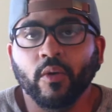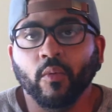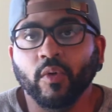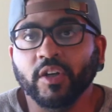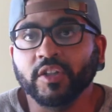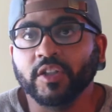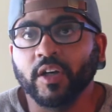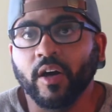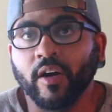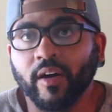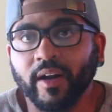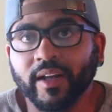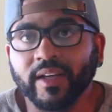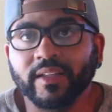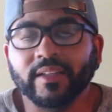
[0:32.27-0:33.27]
what's
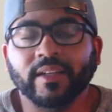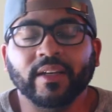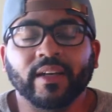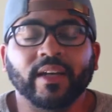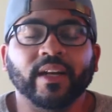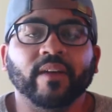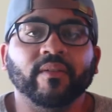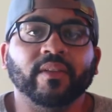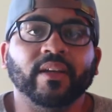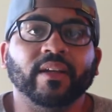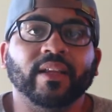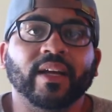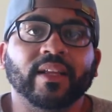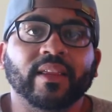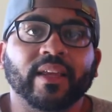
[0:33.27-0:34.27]
on it, and everything
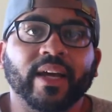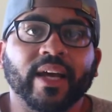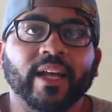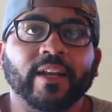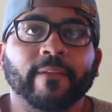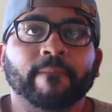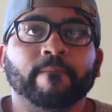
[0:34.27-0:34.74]
like that.